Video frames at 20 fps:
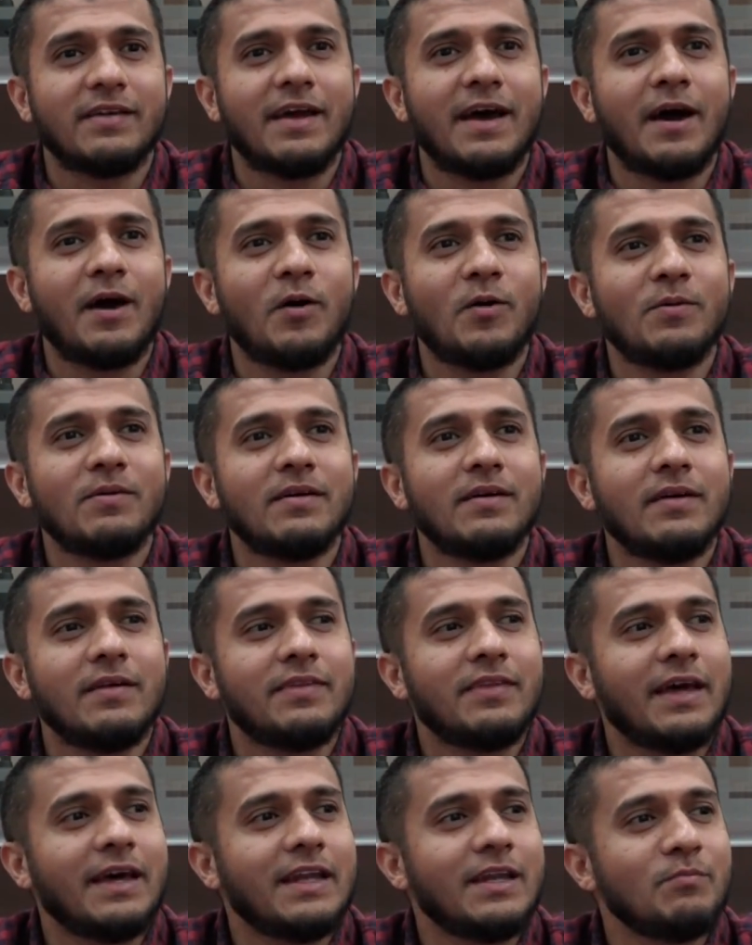Now,
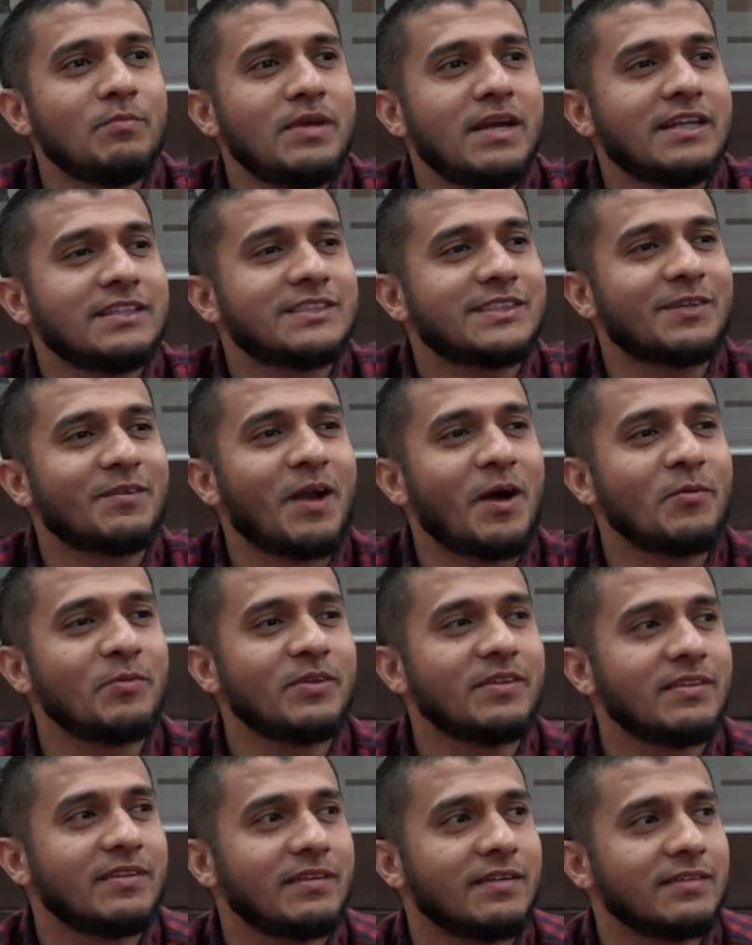the enemy has
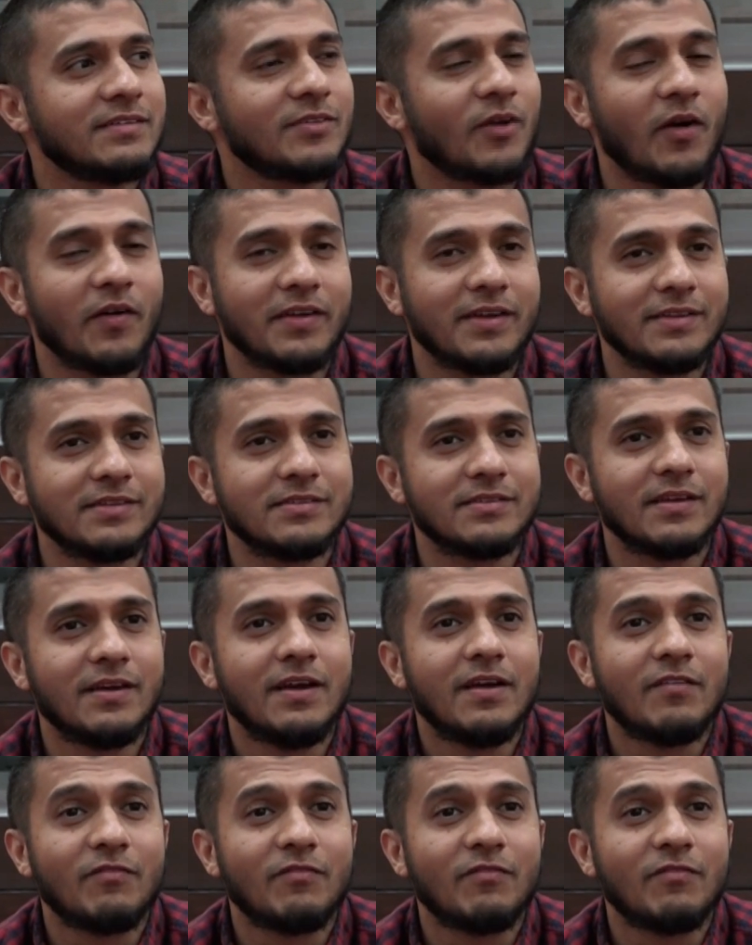surrounded the target